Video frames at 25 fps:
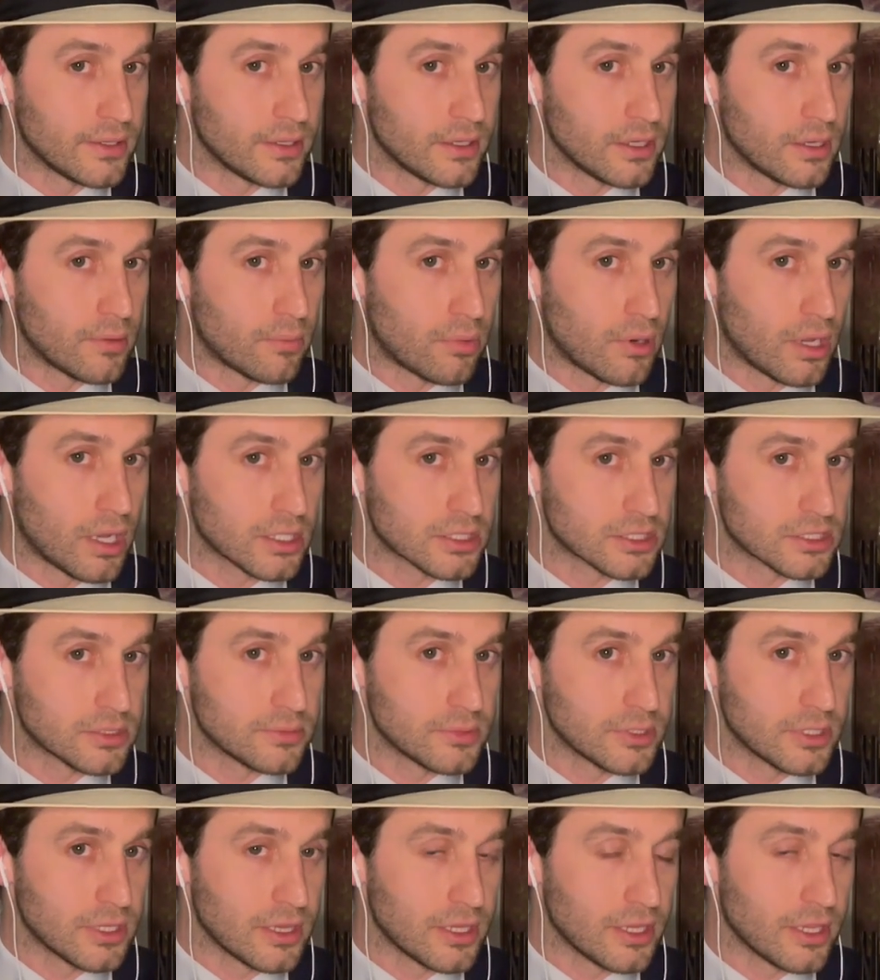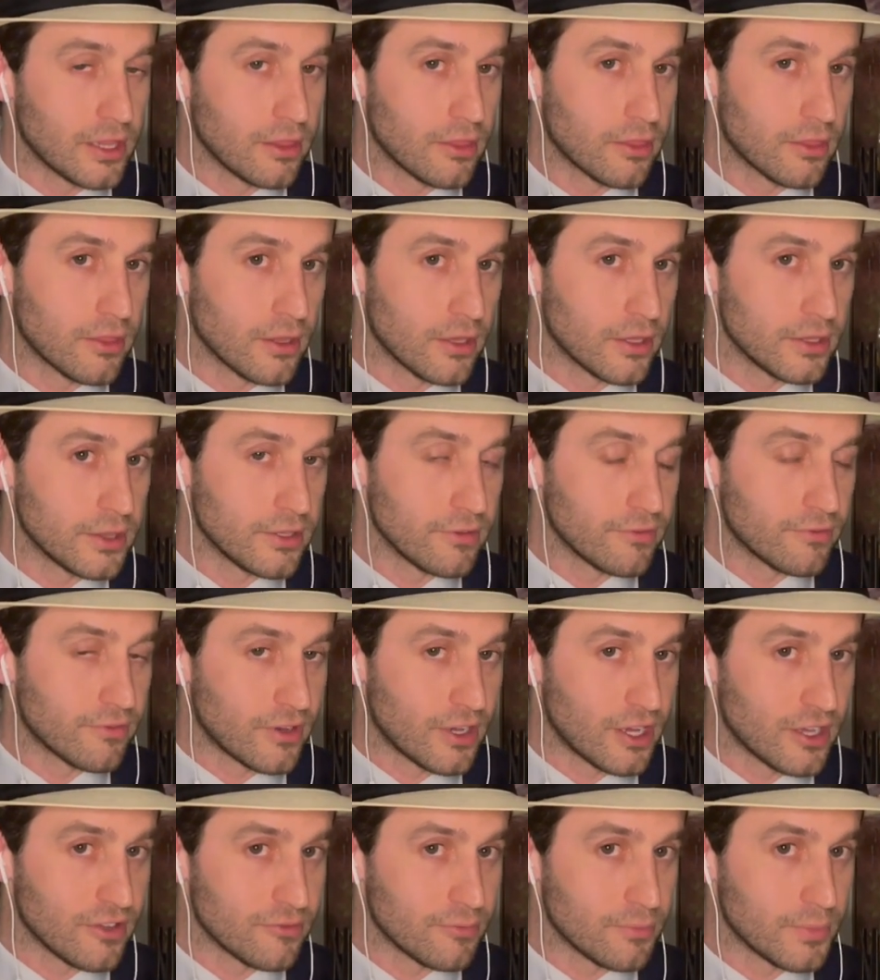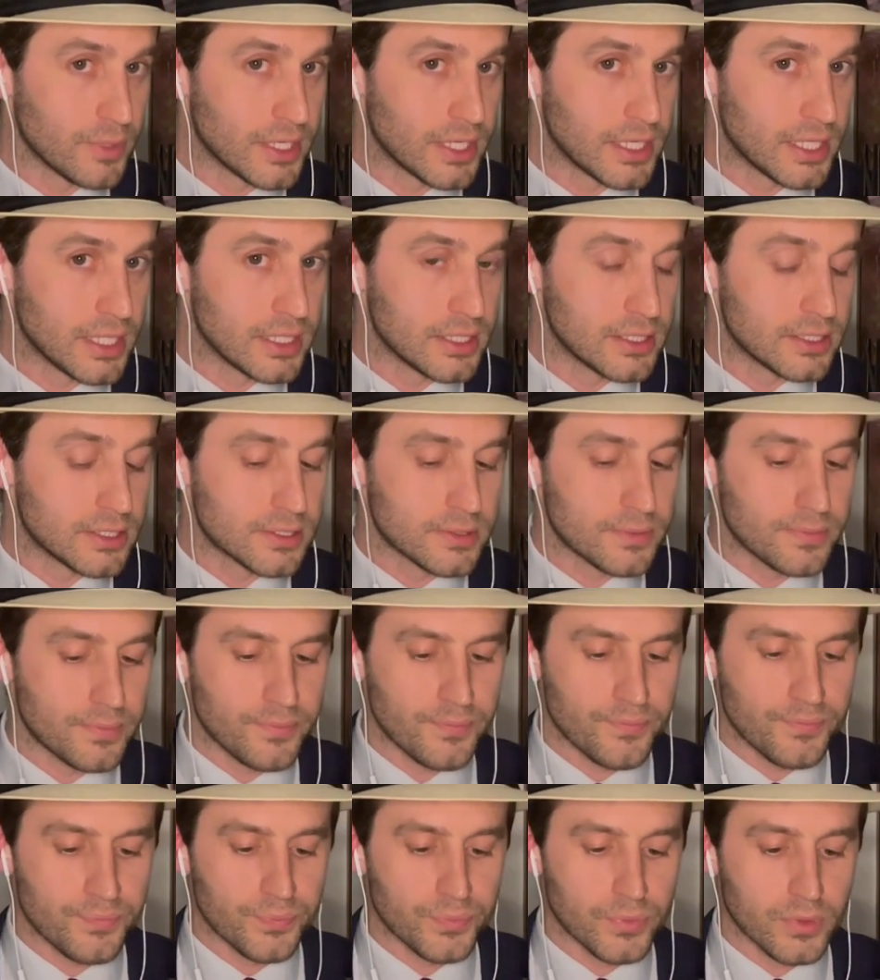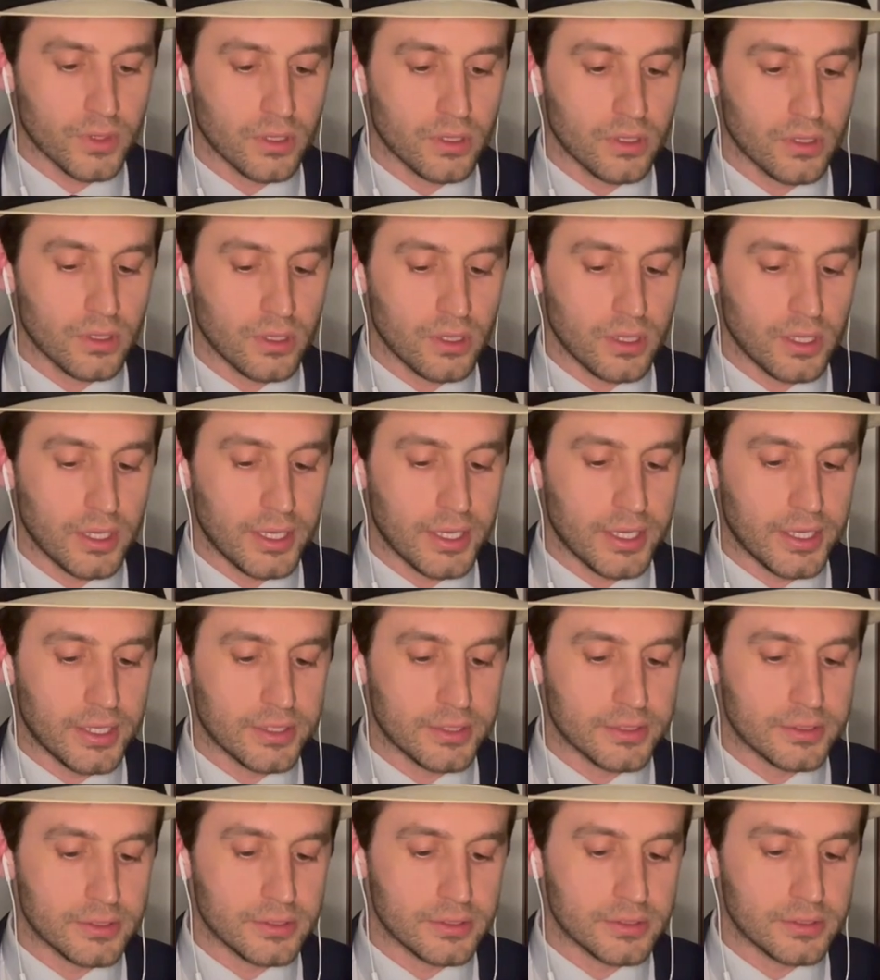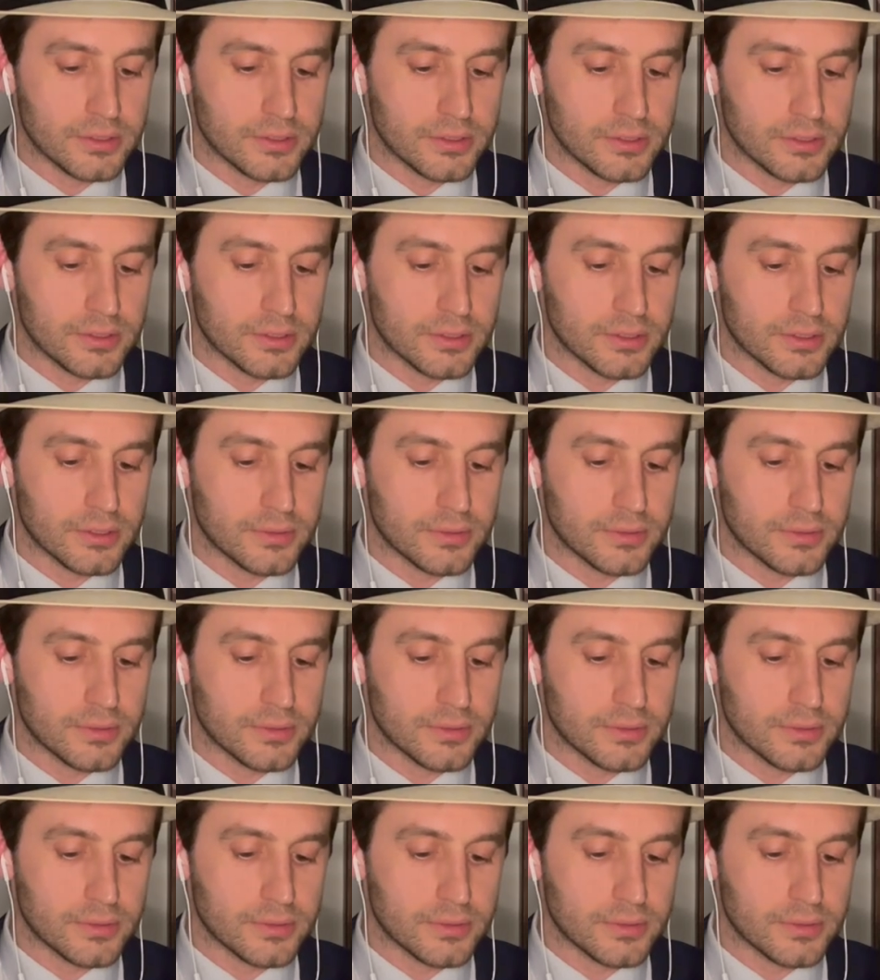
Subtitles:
approximately 35 minutes, and